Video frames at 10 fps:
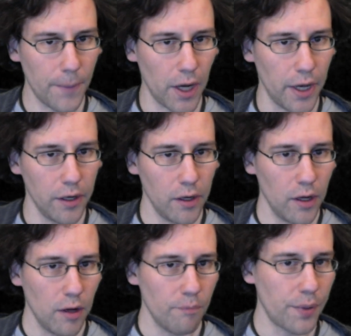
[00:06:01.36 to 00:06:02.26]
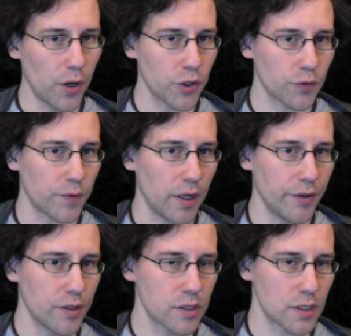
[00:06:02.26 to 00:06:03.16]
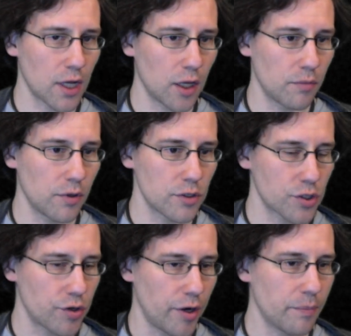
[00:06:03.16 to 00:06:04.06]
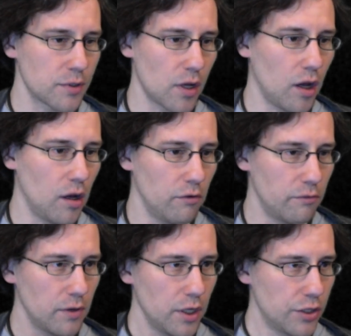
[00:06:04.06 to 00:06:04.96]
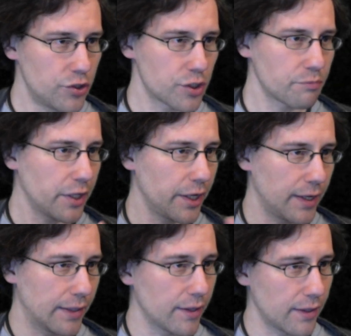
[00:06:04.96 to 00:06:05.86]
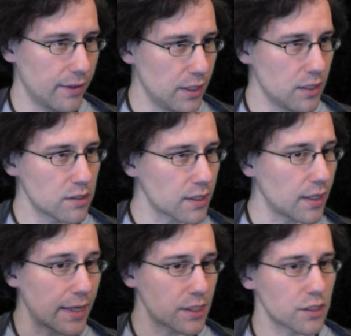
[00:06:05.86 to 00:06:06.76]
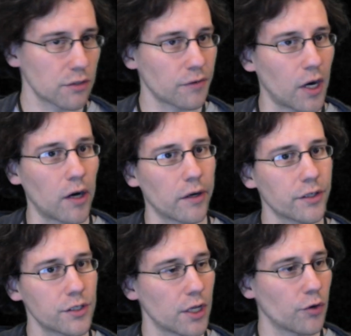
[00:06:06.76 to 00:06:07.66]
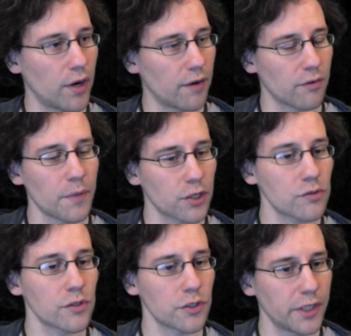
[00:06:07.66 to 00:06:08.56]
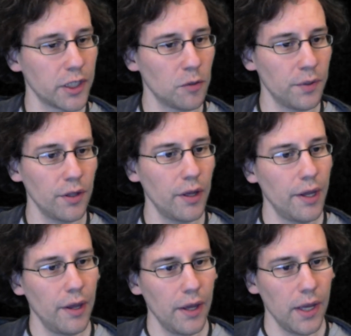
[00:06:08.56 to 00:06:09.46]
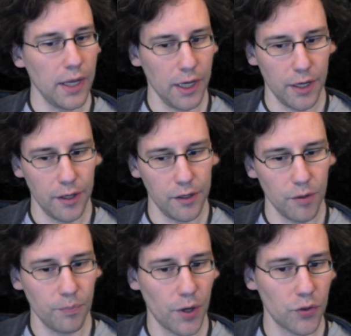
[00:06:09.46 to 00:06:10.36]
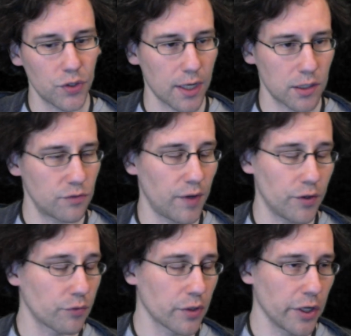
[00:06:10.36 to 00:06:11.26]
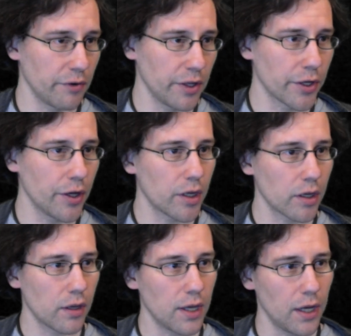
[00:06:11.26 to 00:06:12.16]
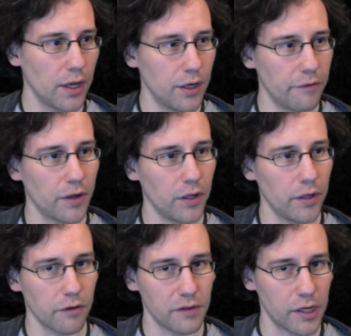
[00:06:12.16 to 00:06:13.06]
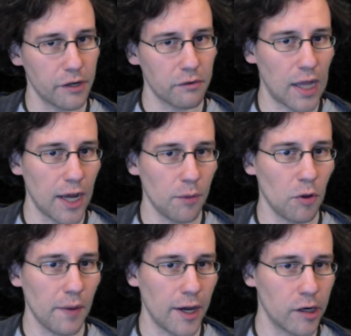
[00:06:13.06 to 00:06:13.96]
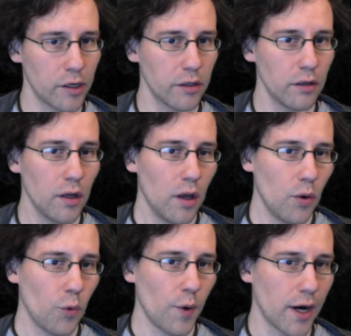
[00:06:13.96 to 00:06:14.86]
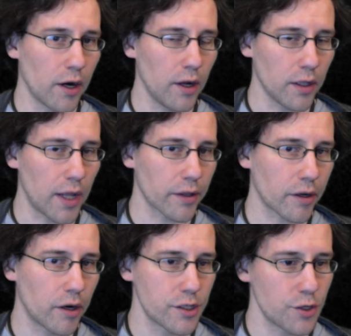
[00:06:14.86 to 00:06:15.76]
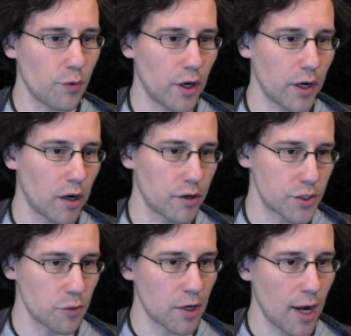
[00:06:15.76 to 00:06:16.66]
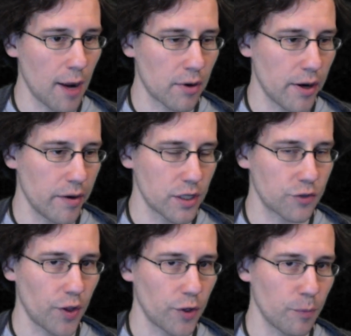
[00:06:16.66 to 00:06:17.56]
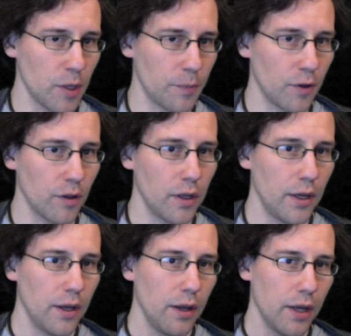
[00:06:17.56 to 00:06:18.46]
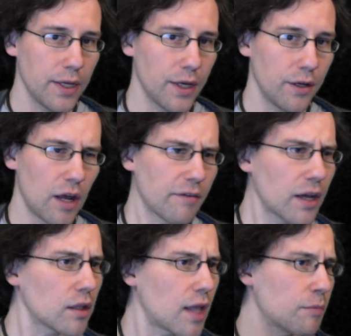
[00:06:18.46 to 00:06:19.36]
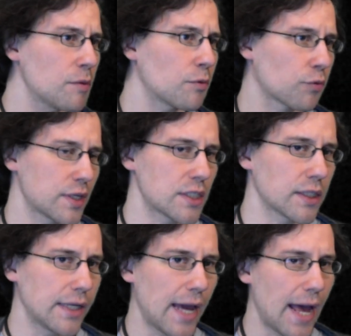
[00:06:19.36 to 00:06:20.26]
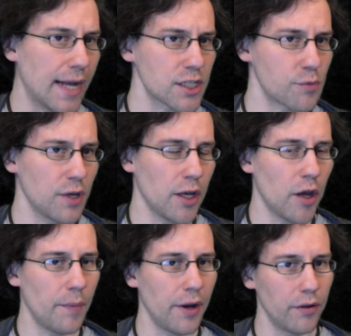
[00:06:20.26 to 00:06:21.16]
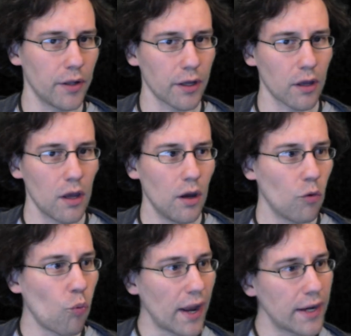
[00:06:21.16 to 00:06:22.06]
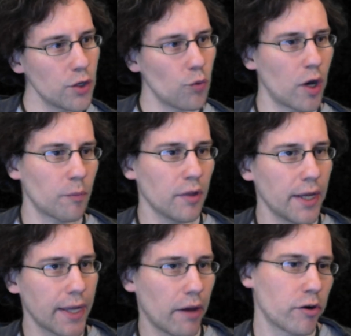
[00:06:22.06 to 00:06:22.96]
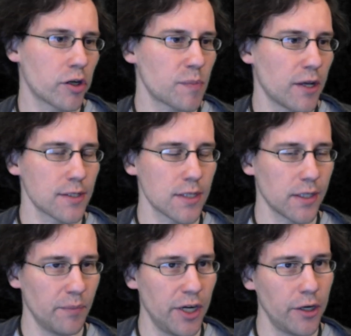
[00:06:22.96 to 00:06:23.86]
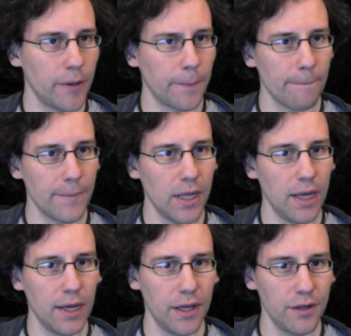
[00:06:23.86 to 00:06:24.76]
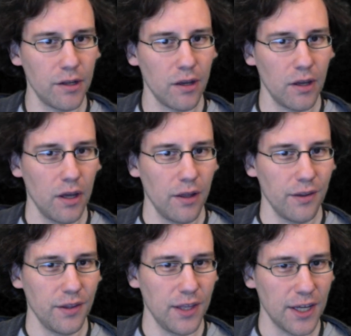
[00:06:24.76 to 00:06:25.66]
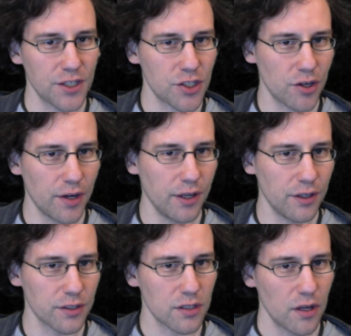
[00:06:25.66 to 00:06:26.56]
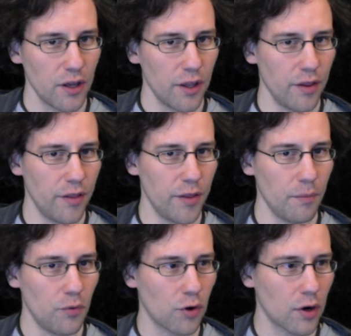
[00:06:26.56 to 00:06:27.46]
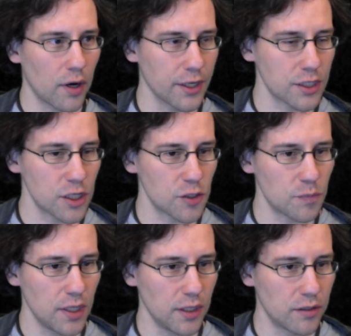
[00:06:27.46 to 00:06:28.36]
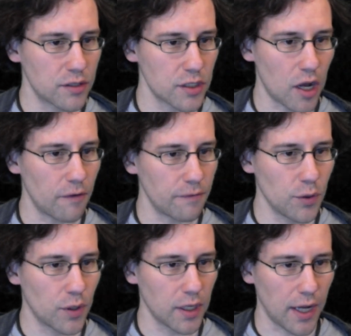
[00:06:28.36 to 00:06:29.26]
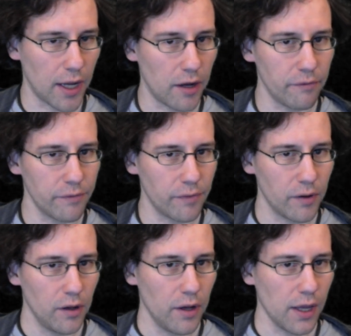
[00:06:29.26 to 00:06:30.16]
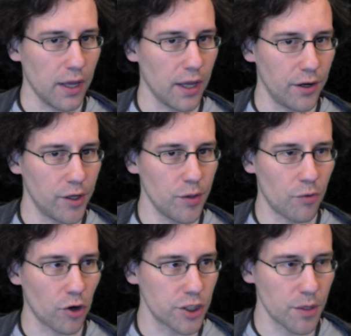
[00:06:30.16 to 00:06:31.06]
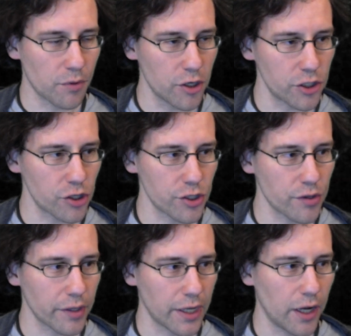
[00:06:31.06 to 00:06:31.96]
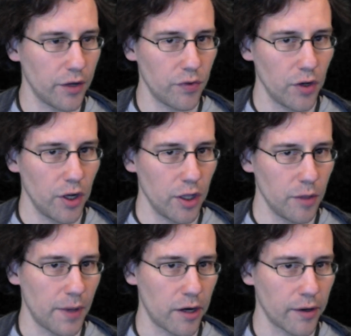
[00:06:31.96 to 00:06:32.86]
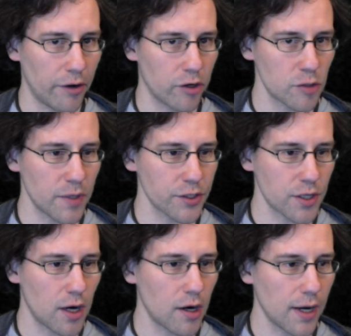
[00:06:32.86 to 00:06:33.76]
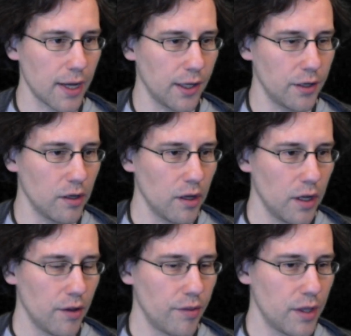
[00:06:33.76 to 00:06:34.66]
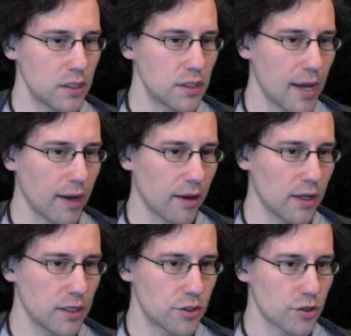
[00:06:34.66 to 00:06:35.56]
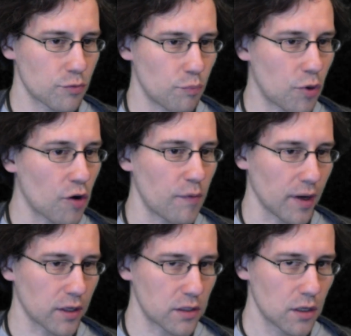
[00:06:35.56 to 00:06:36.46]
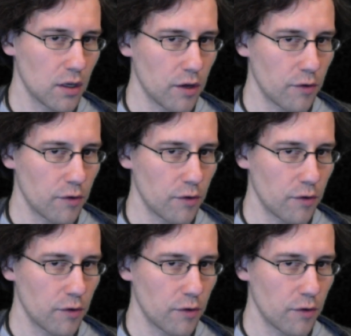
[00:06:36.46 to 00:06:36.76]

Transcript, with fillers: but both followed the same script of just playing like these classes of cards in whatever mix was available. And both decks felt really, really good. And it felt like a very reliable pattern where a lot of the cards you want aren't super high priorities for other people. And I've had a lot of people recently ask me about like, when do you want to play counterspells unlimited? And the answer is the more instant speed stuff you can have and the more cheap creatures you can have, the better counterspells are. And this deck is just perfect